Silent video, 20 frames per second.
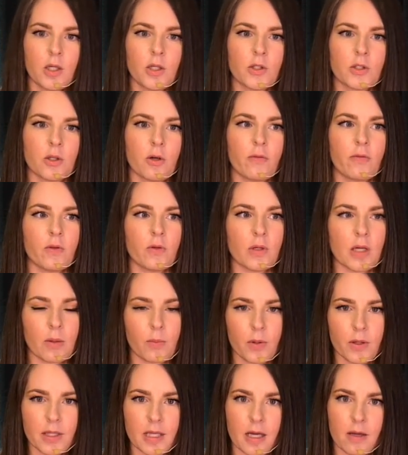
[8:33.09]
So if you
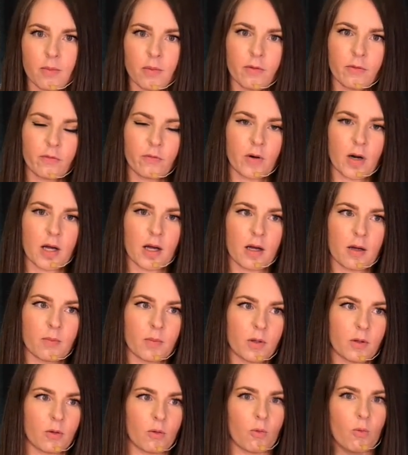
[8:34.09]
number them
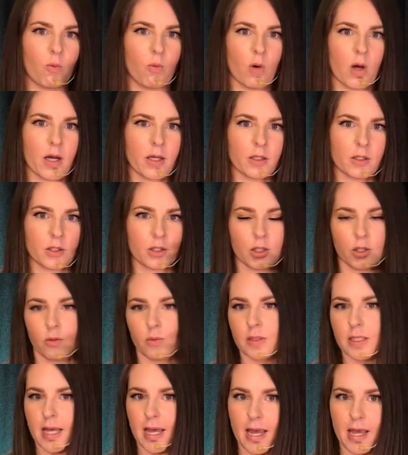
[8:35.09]
from 1 to
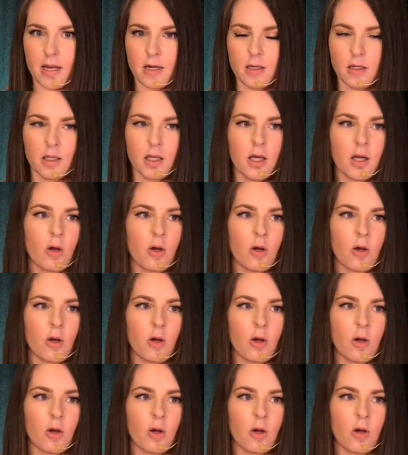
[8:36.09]
10,